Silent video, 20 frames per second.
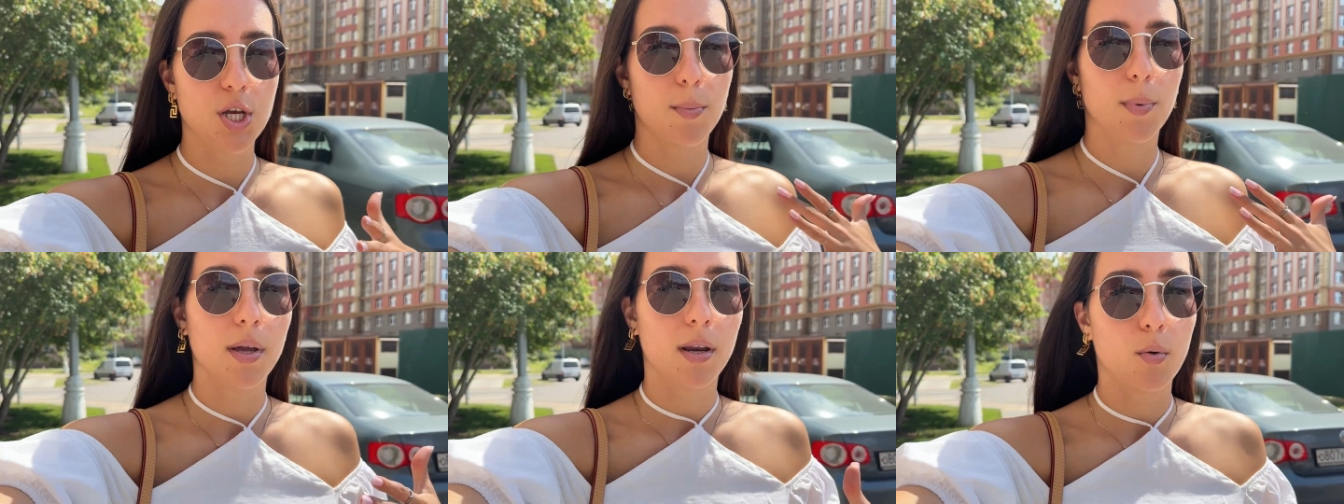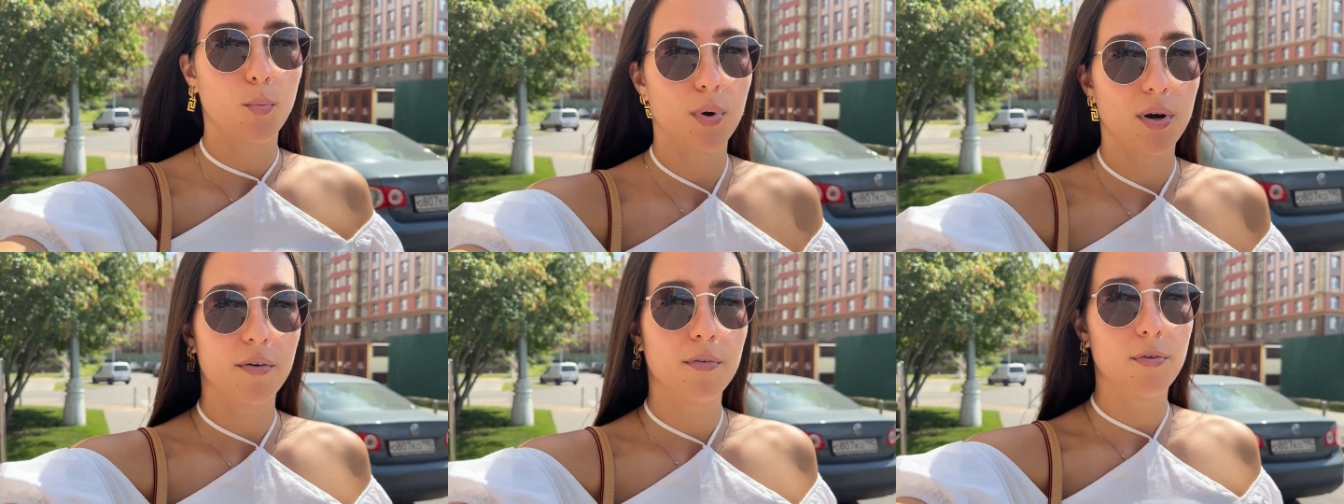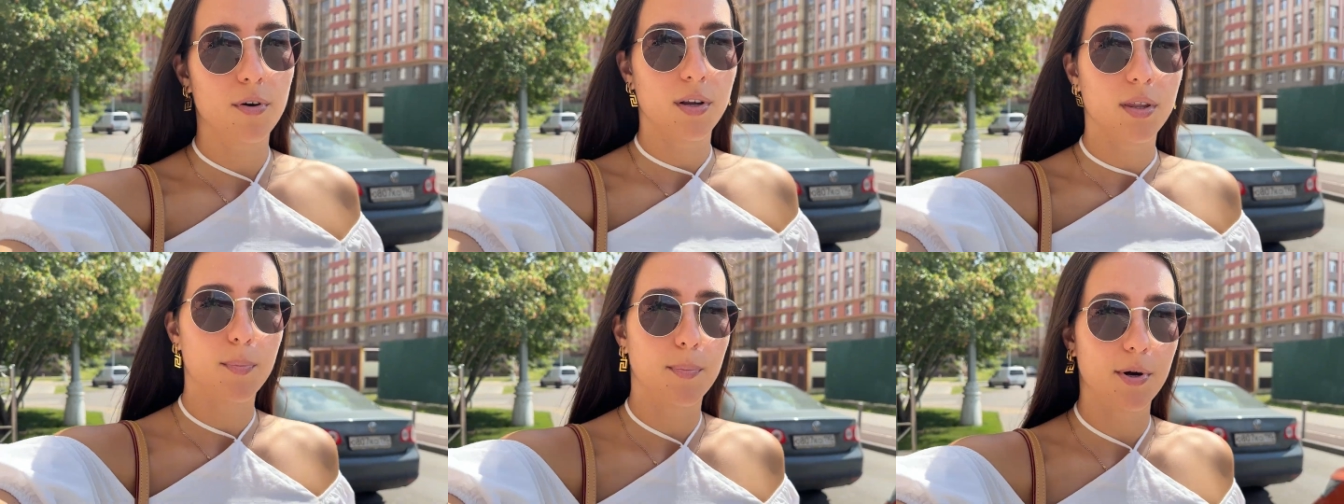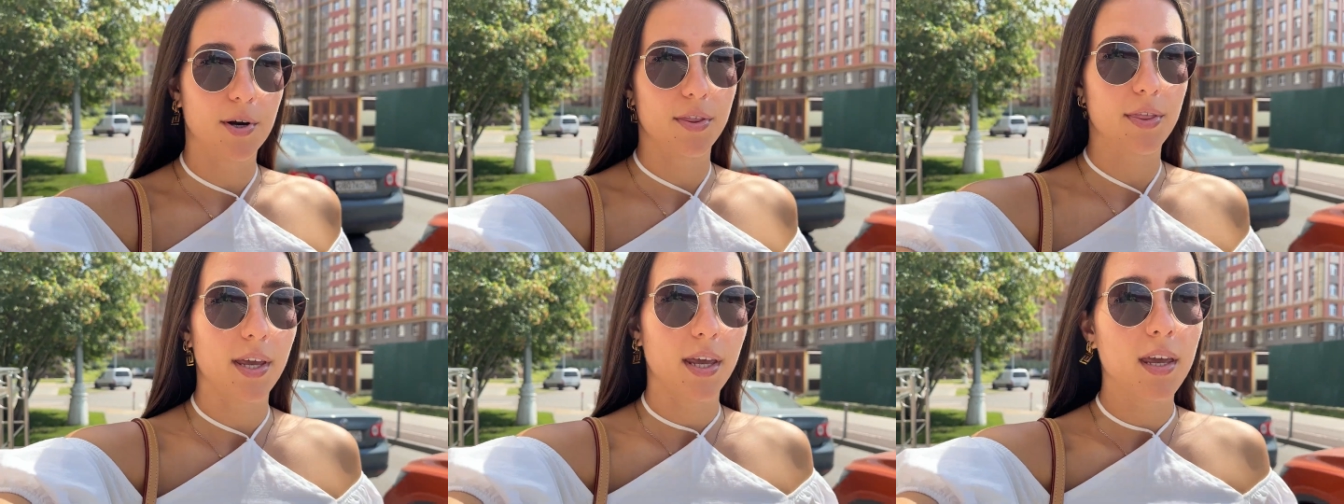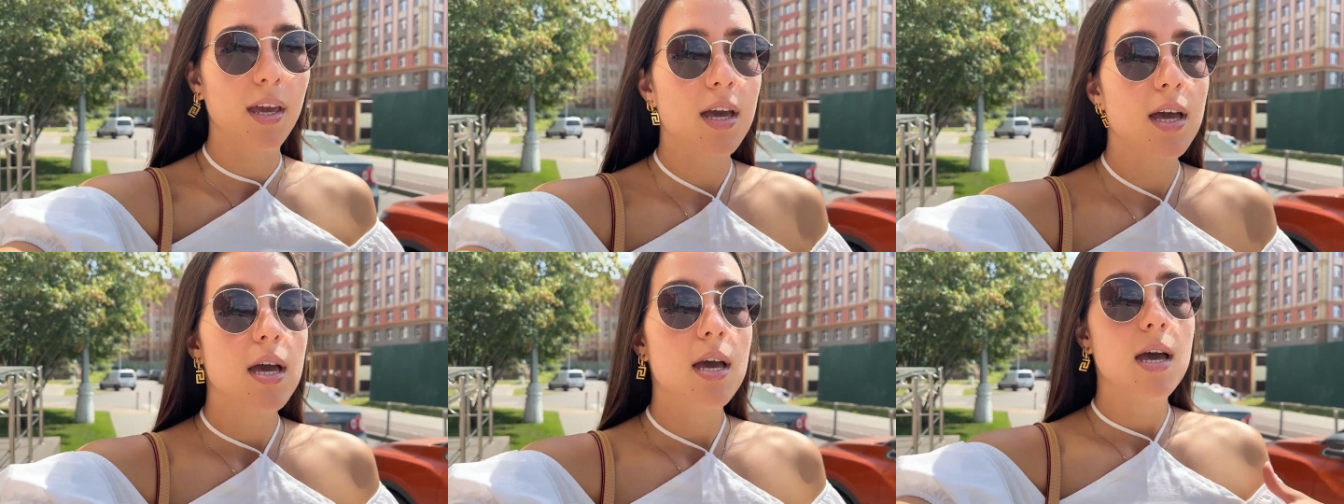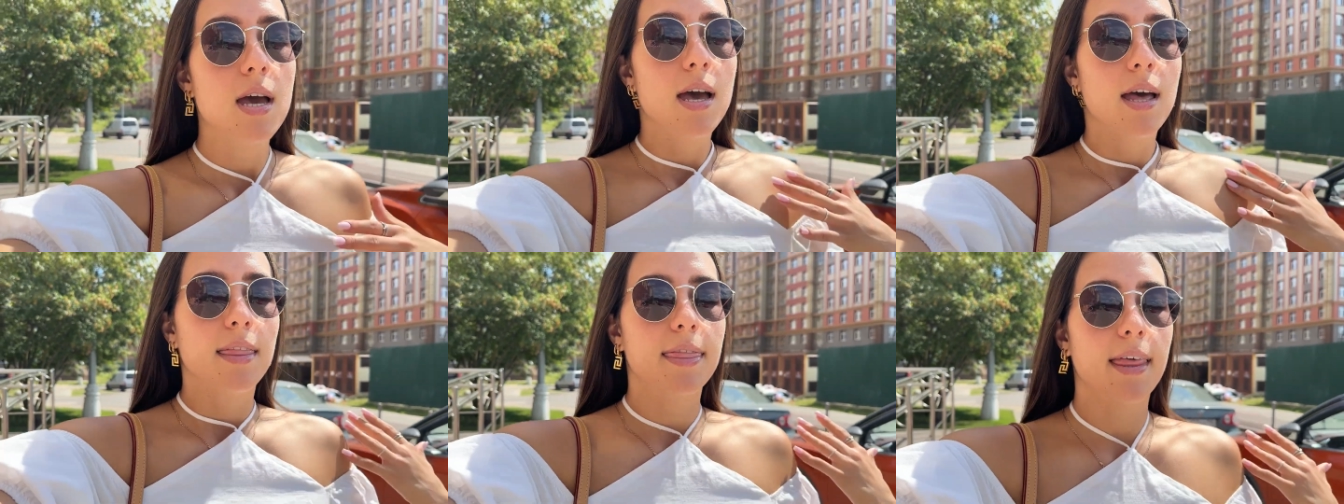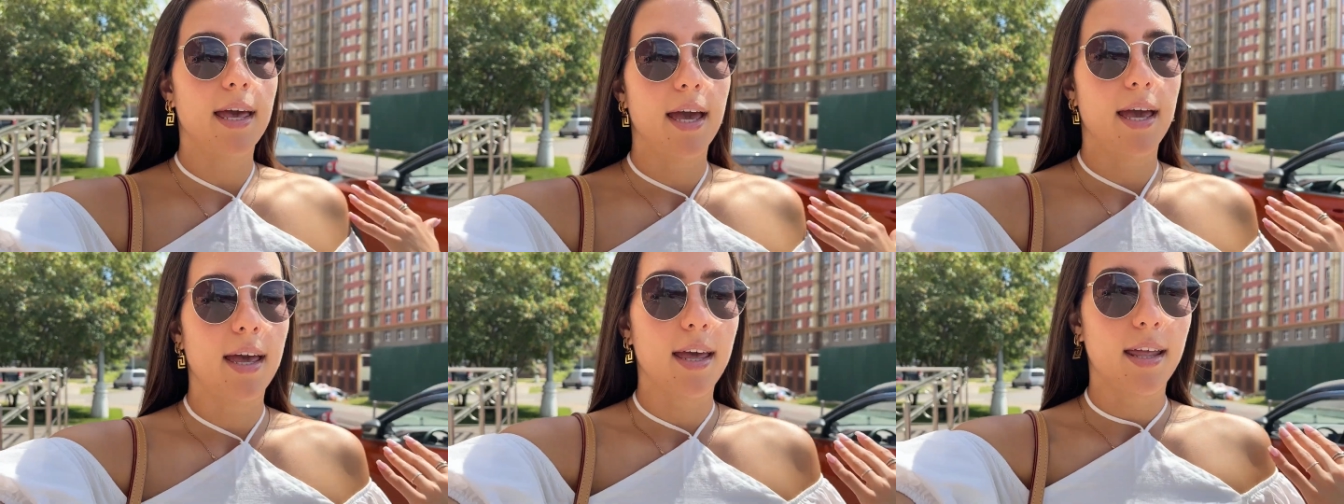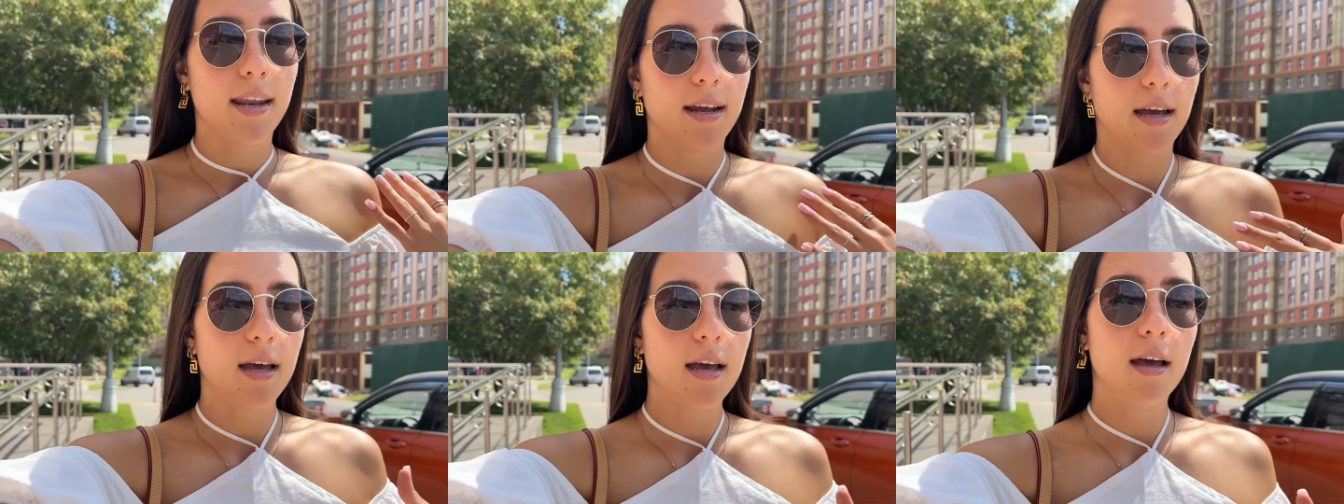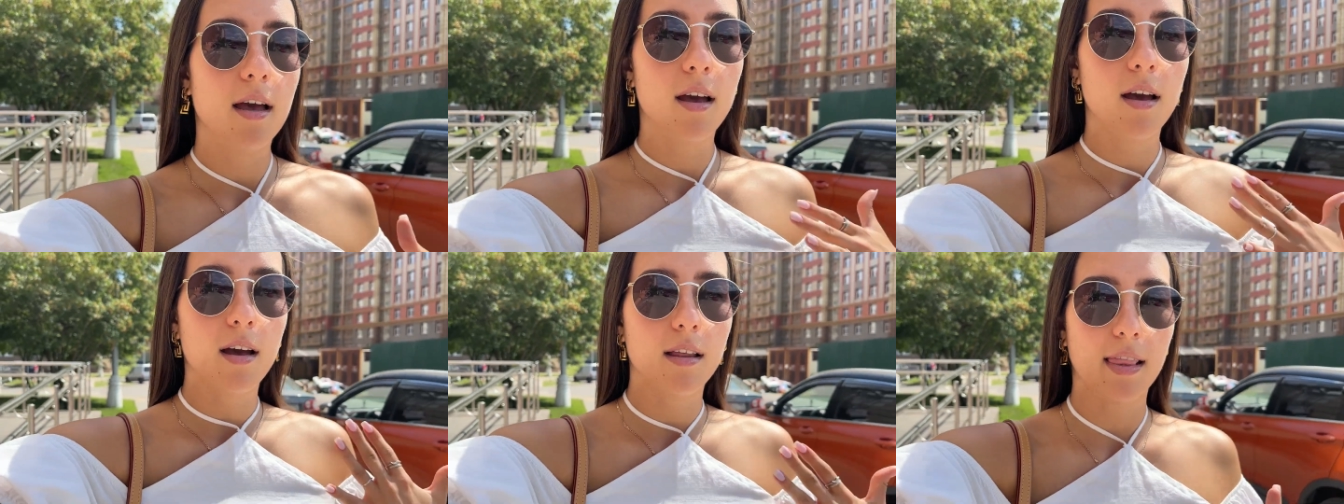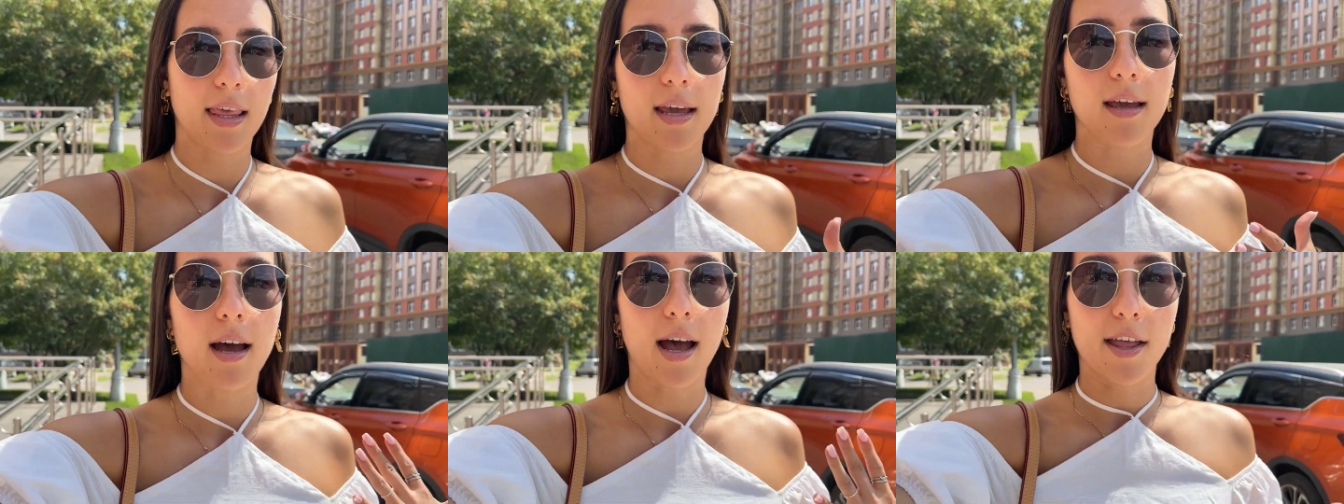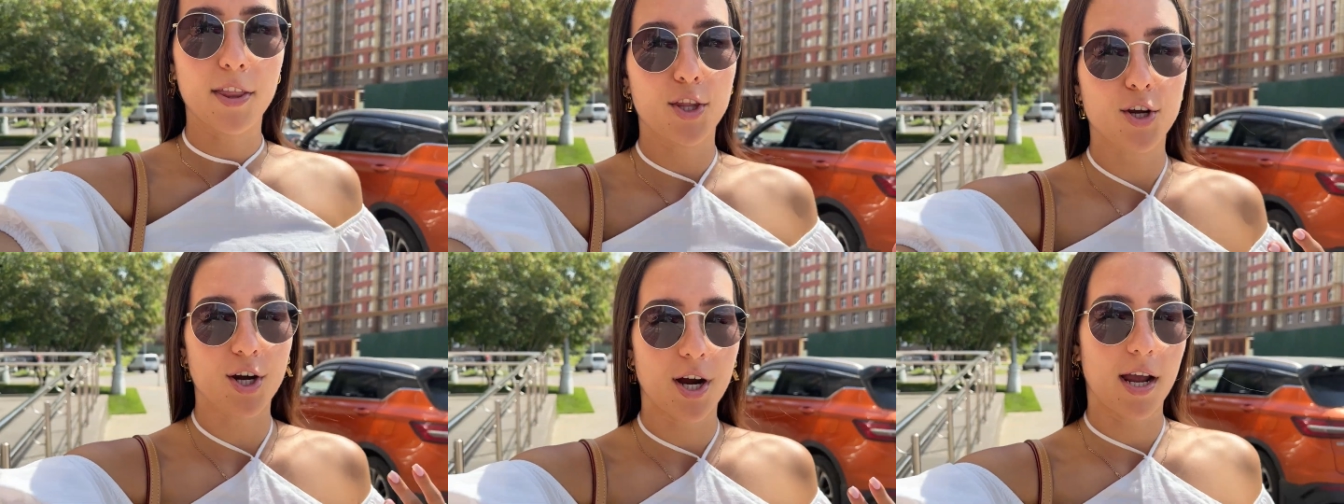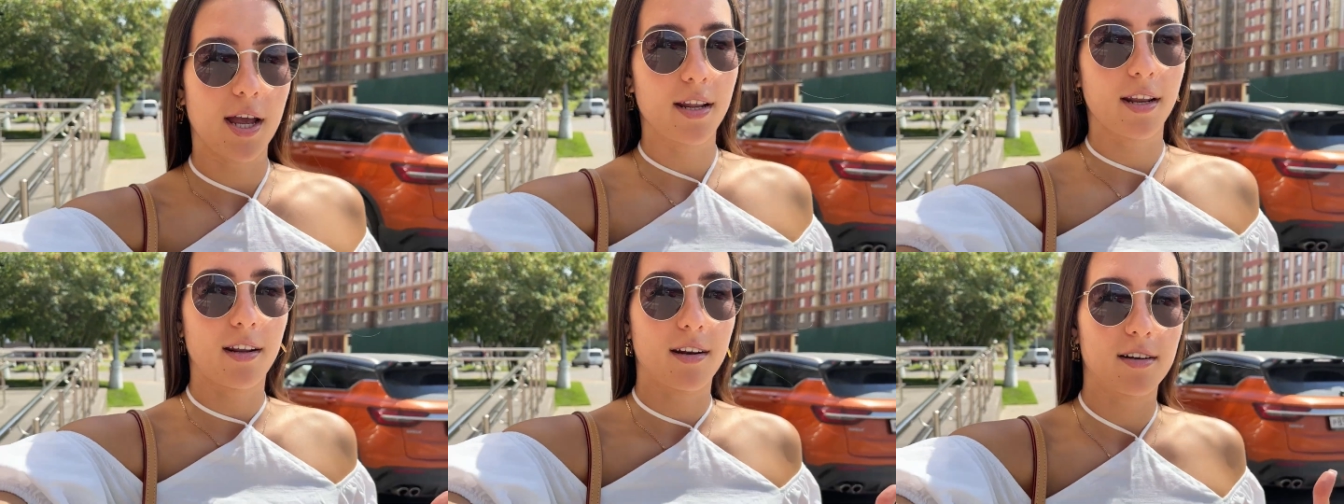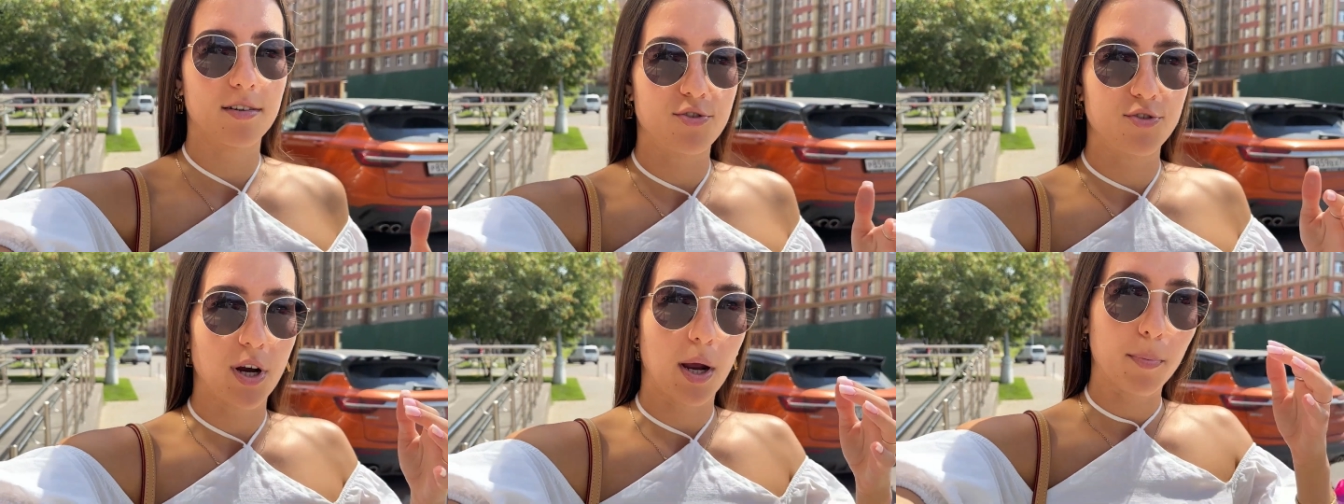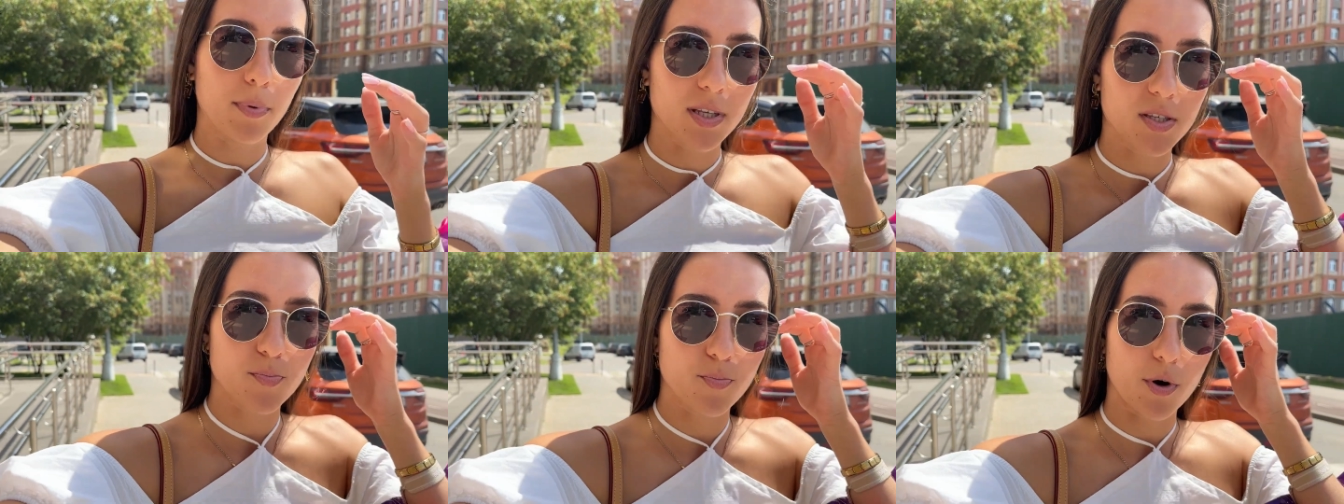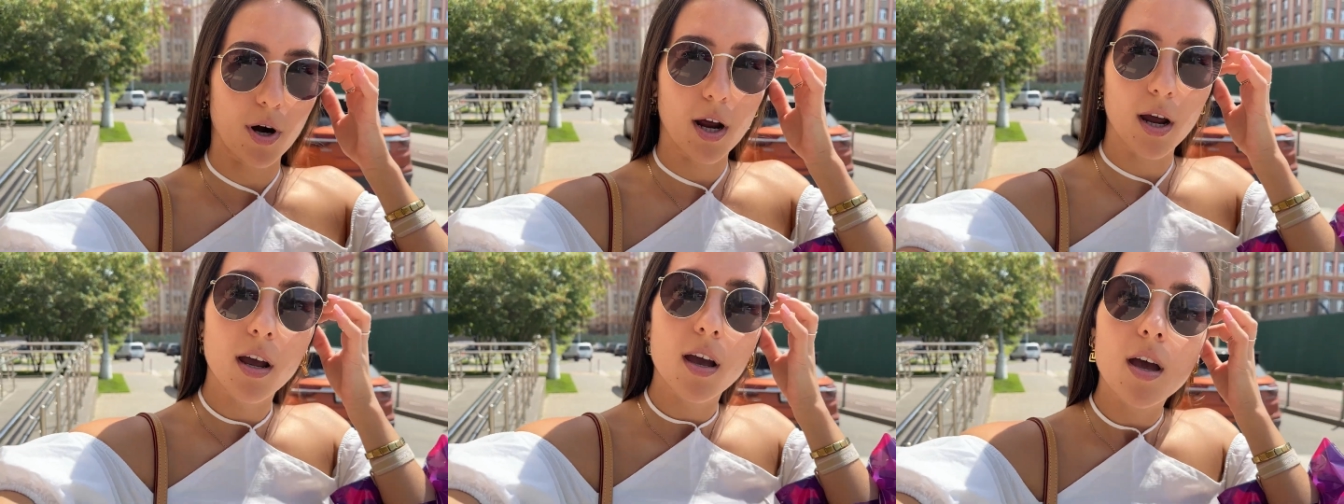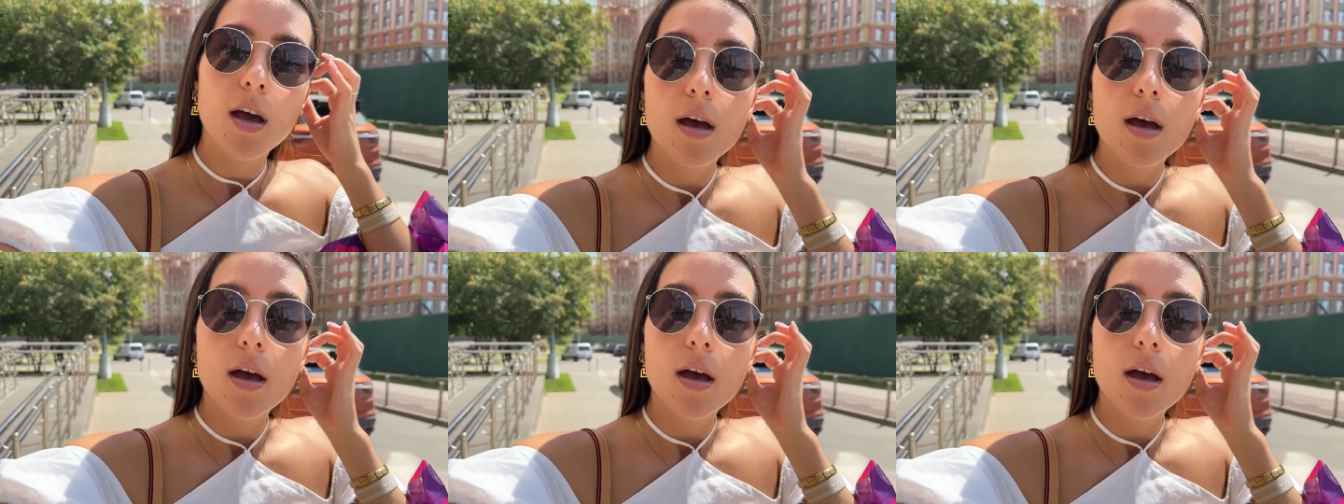I'm gonna wear for the birthday that like under I need a strapless bra